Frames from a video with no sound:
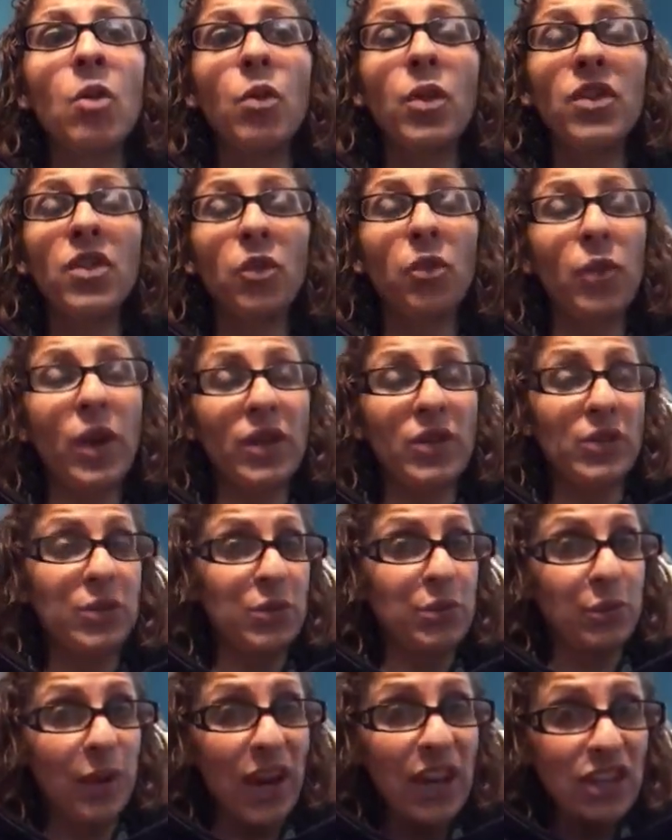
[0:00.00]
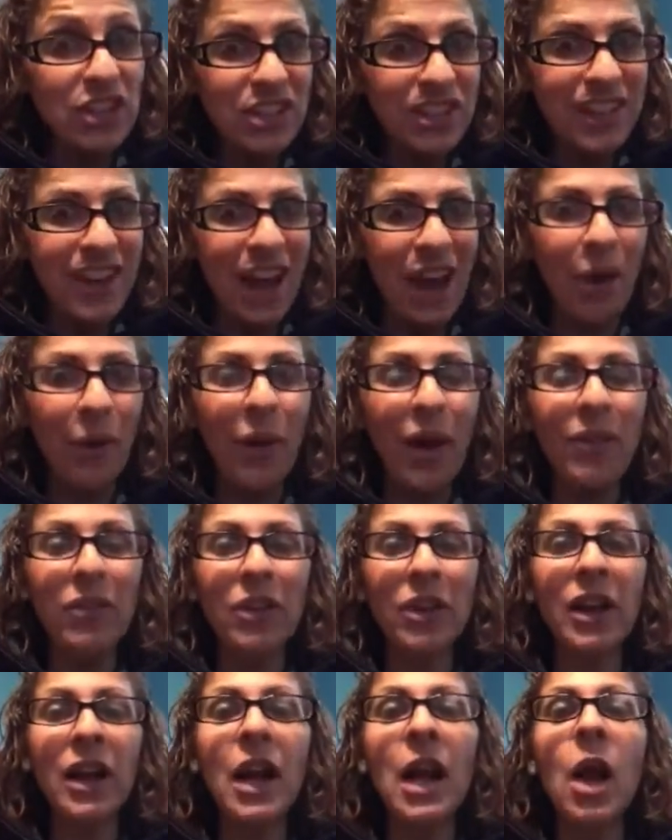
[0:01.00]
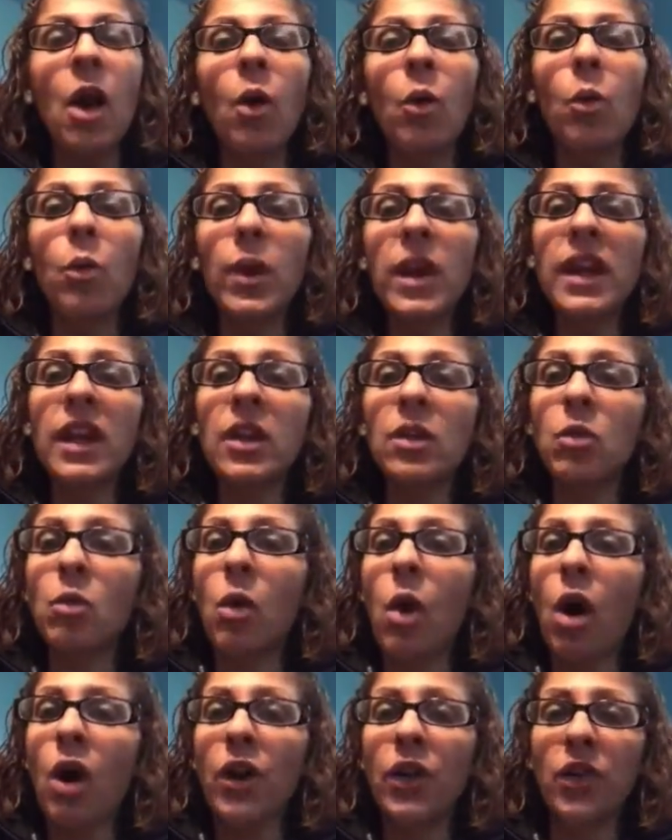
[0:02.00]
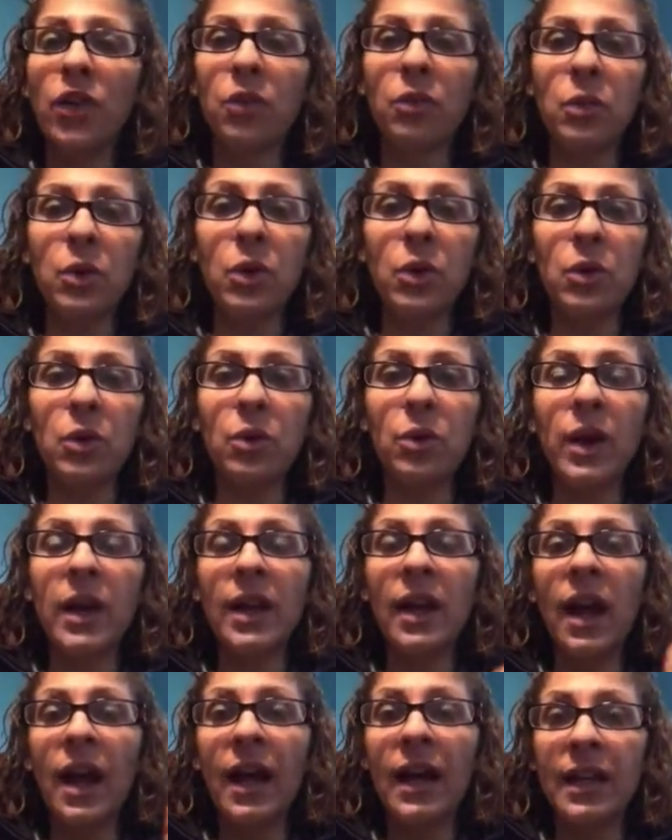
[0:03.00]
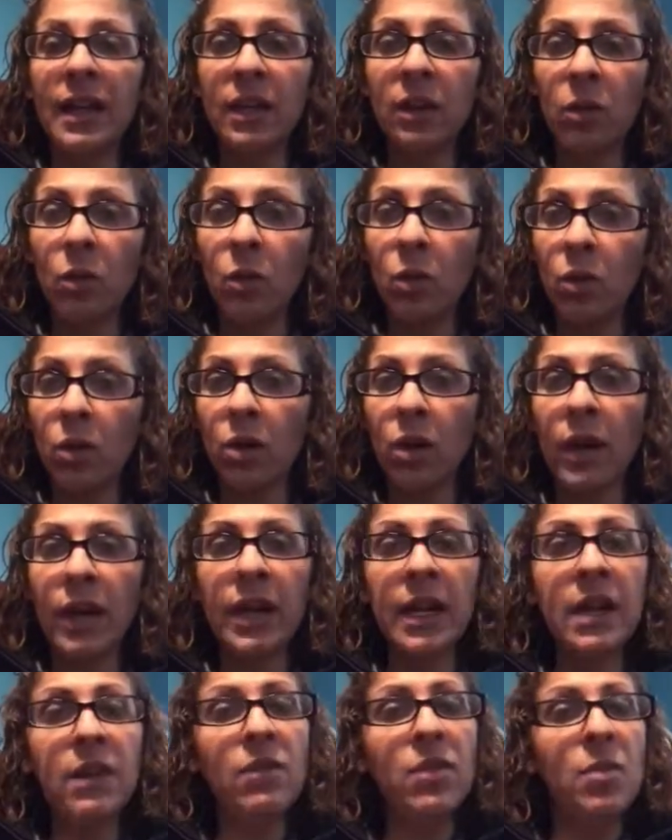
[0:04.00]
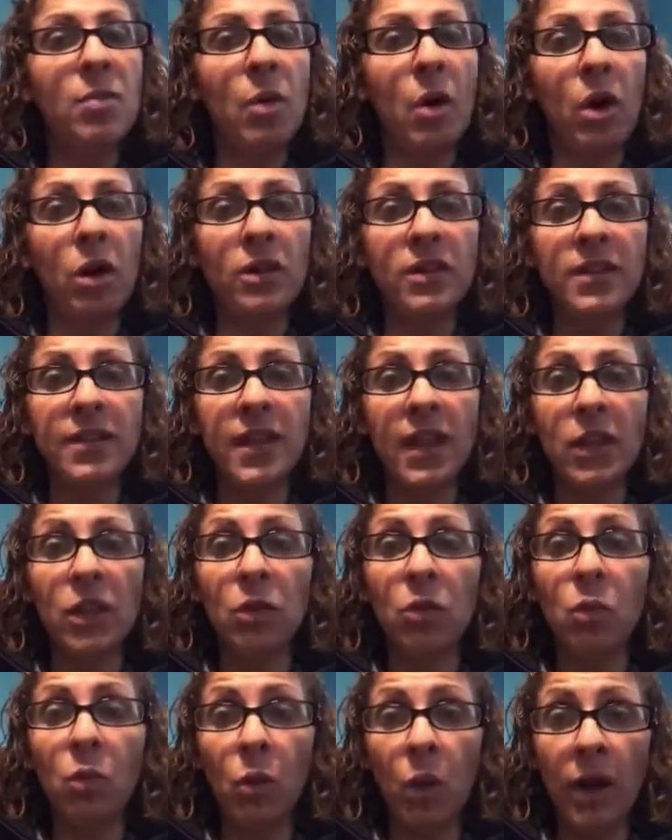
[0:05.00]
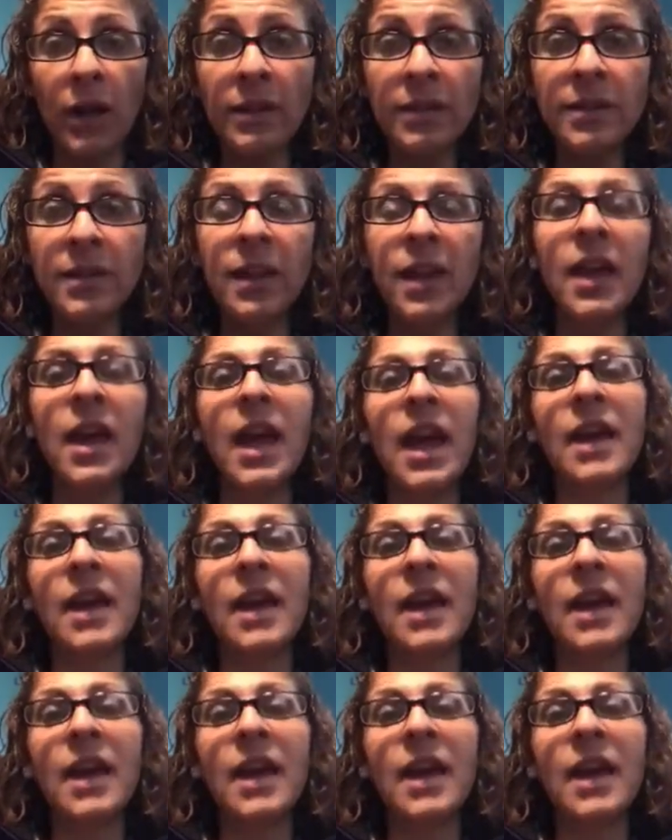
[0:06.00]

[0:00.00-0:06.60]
With a restoration, however, we can walk through and I can order any of the parts that you want,